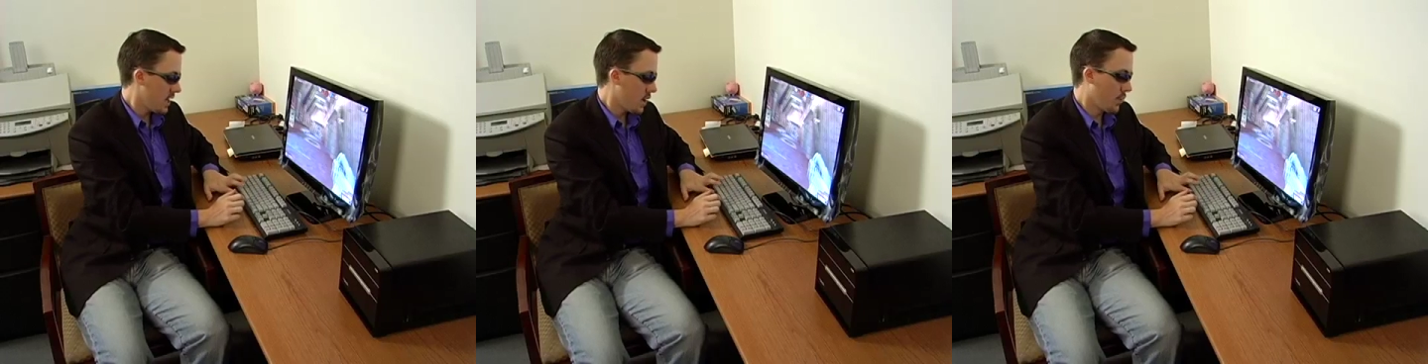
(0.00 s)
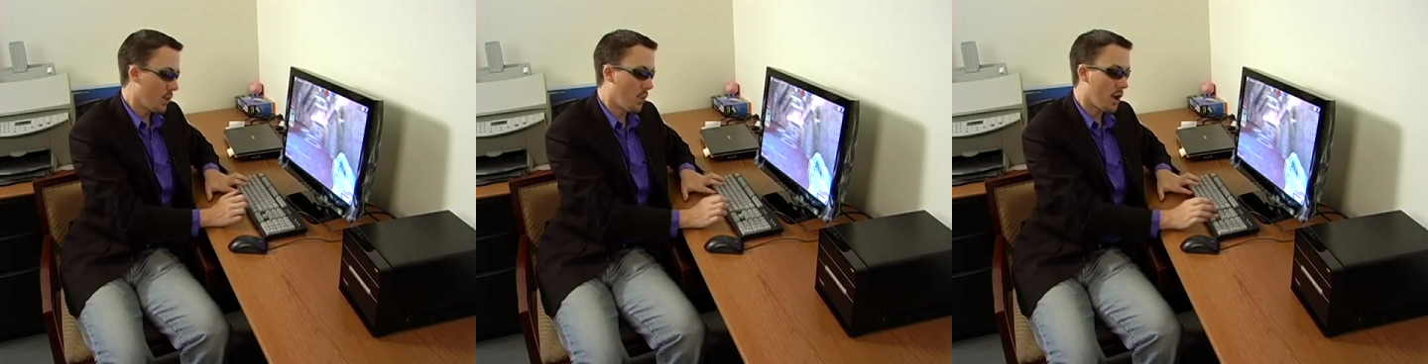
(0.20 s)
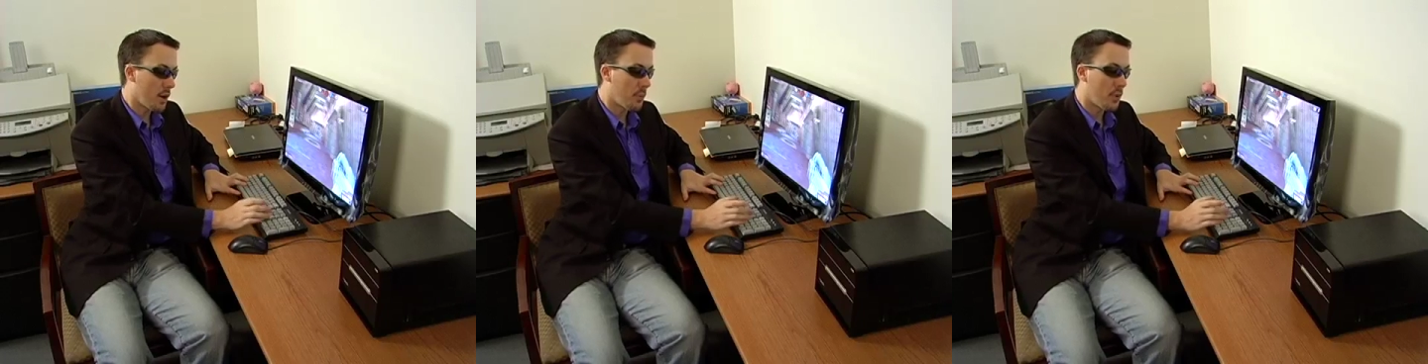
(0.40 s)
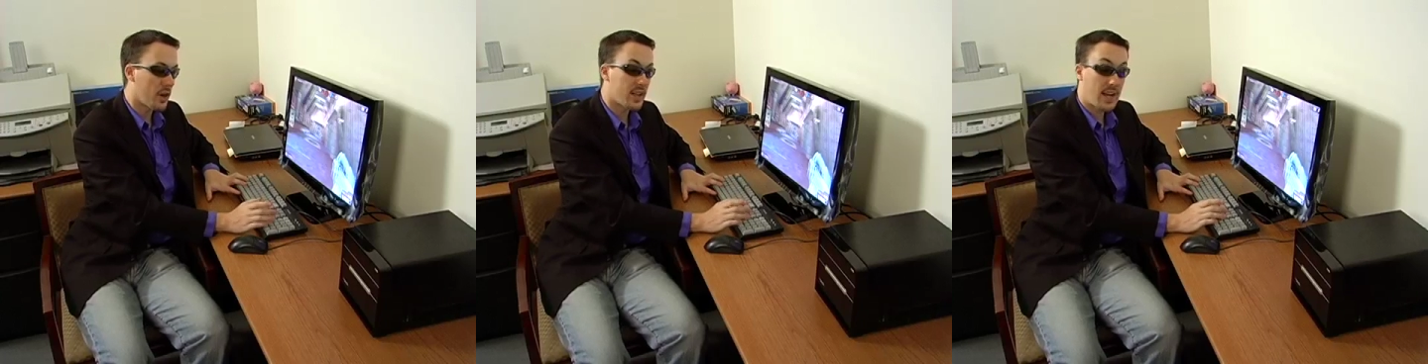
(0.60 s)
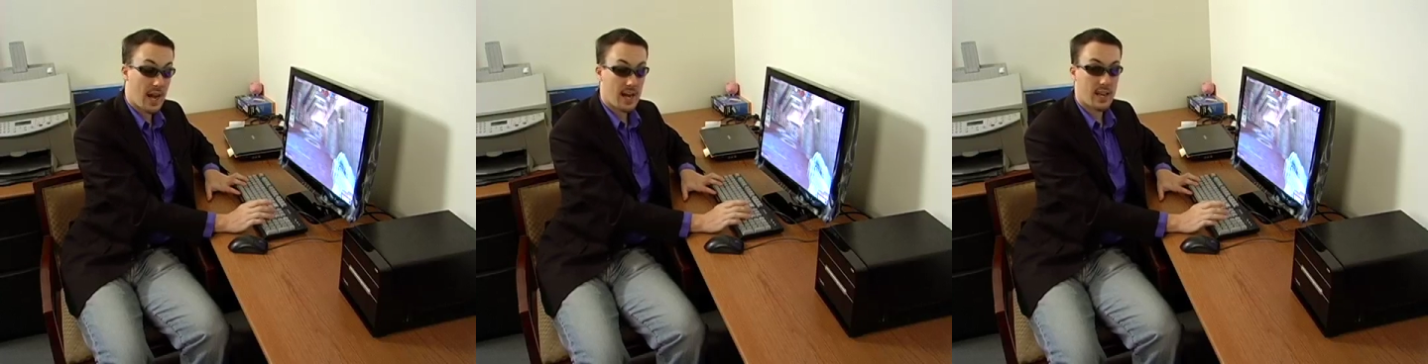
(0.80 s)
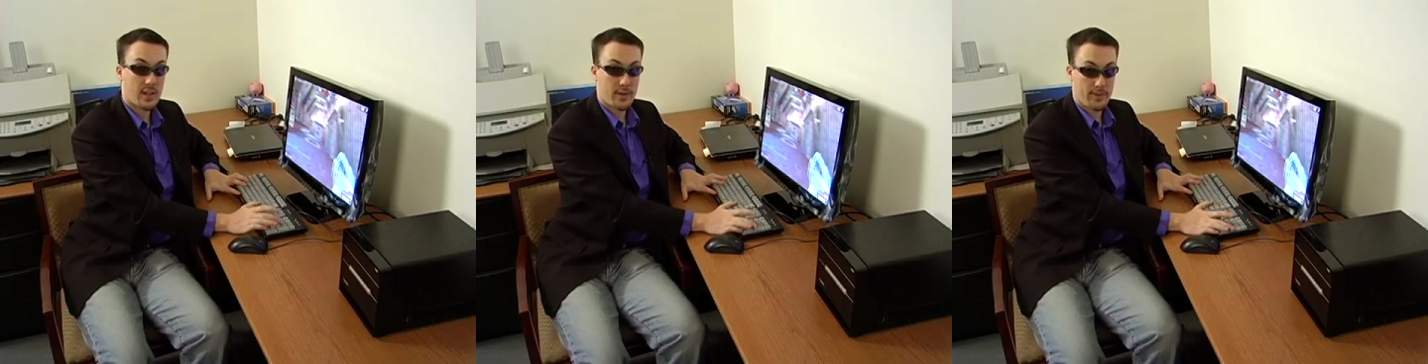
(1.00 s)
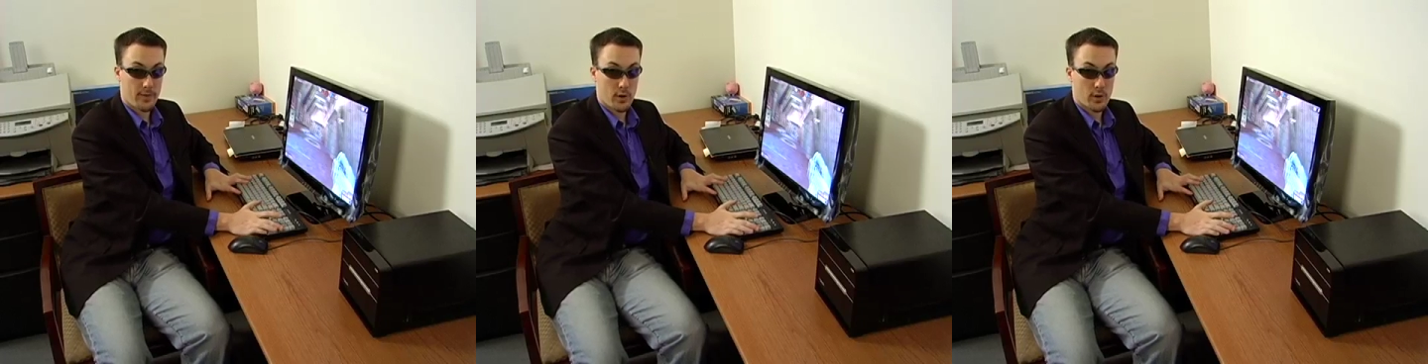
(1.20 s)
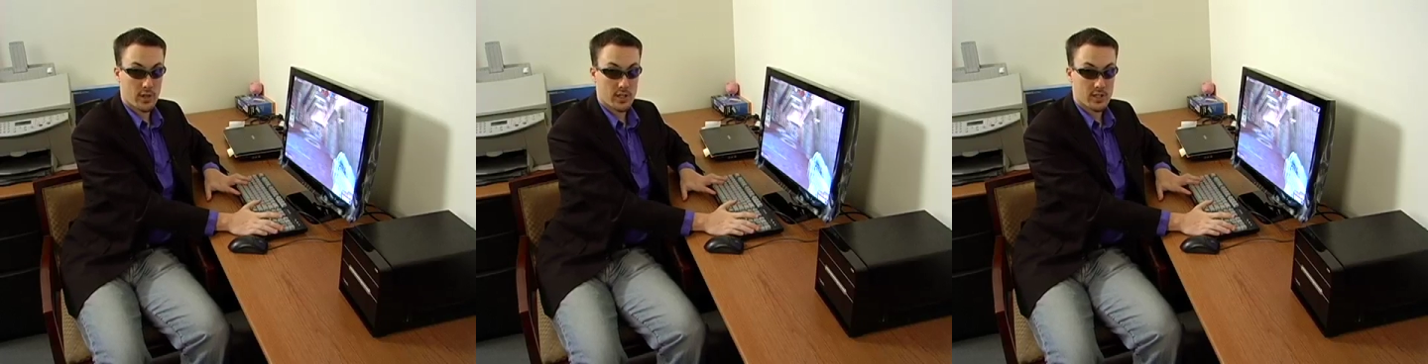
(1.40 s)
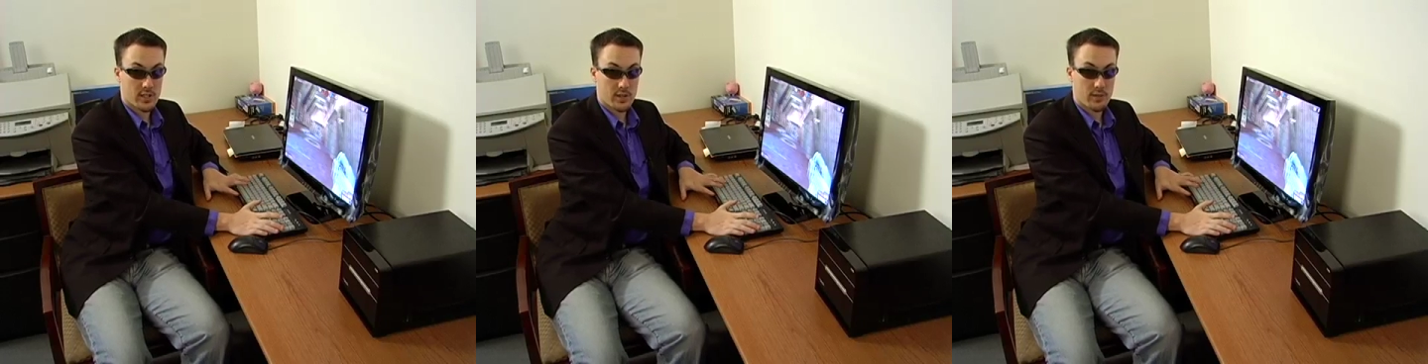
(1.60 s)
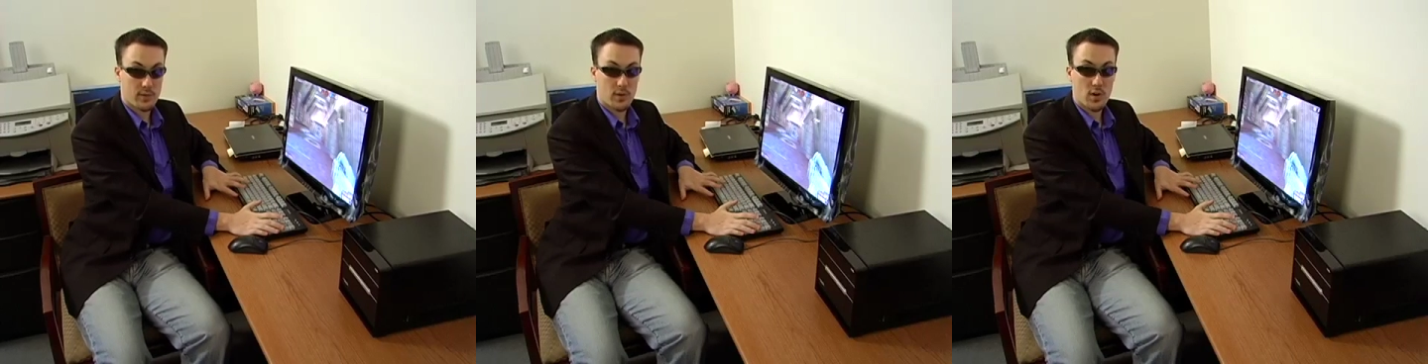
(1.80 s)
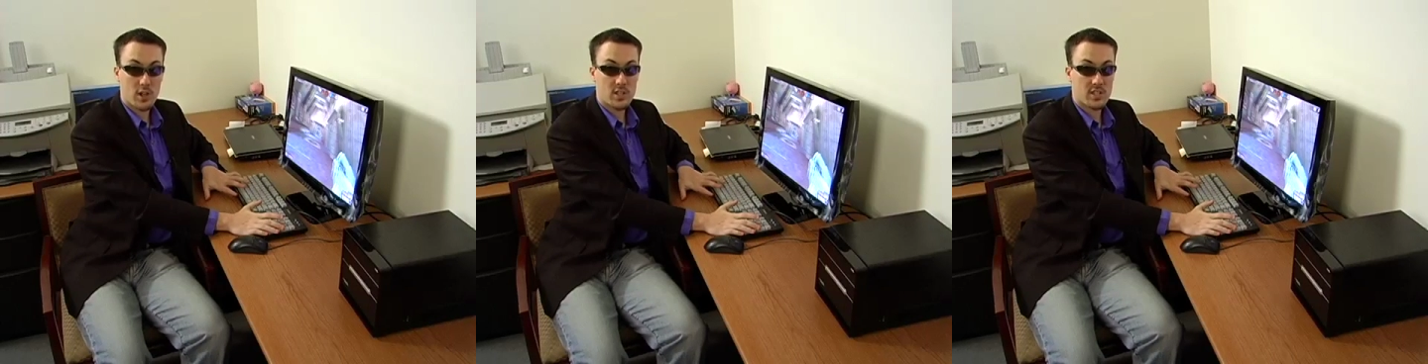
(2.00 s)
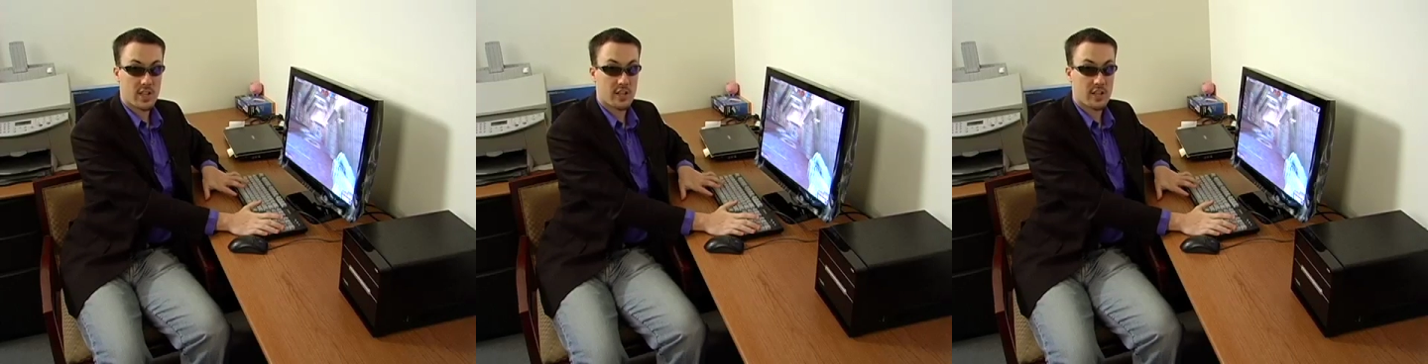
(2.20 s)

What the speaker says: We want to bring that into focus, and for us